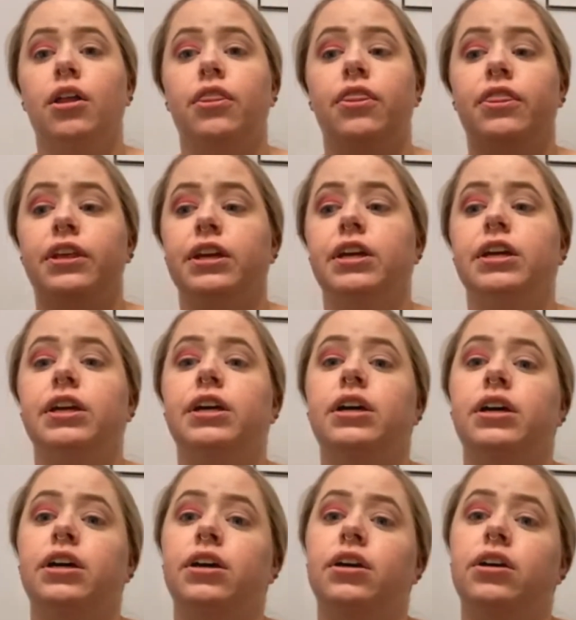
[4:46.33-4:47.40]

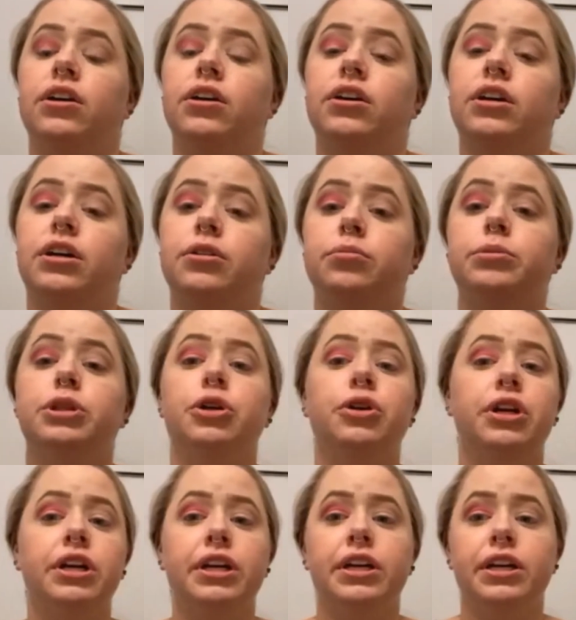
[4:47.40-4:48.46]
The
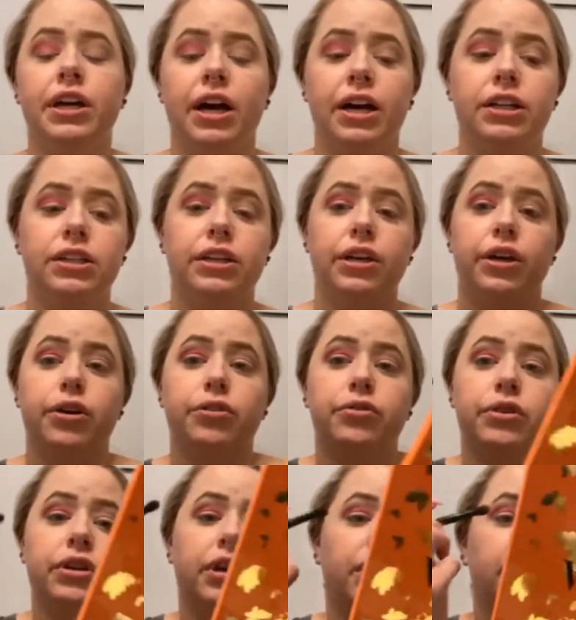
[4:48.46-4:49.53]
community kind
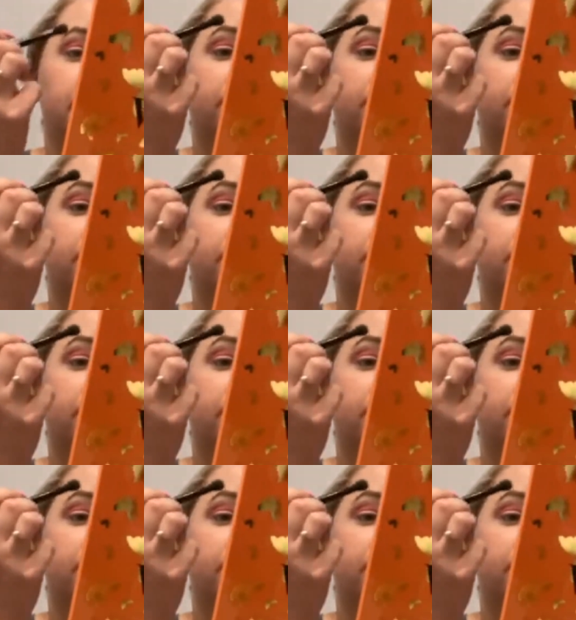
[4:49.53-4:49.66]
of